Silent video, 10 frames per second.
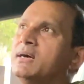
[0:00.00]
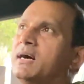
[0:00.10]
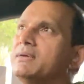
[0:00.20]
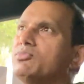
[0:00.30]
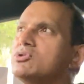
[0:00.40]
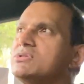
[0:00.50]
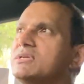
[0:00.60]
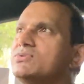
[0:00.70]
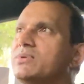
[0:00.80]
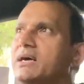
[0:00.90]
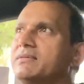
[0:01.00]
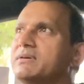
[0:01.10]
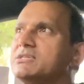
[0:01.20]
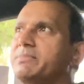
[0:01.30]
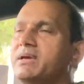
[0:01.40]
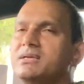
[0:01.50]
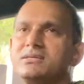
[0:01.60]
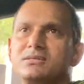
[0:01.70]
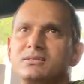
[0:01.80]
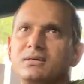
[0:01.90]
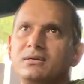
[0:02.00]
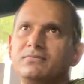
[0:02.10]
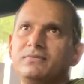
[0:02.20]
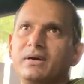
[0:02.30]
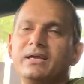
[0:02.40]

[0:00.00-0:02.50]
I mostly drive at speeds of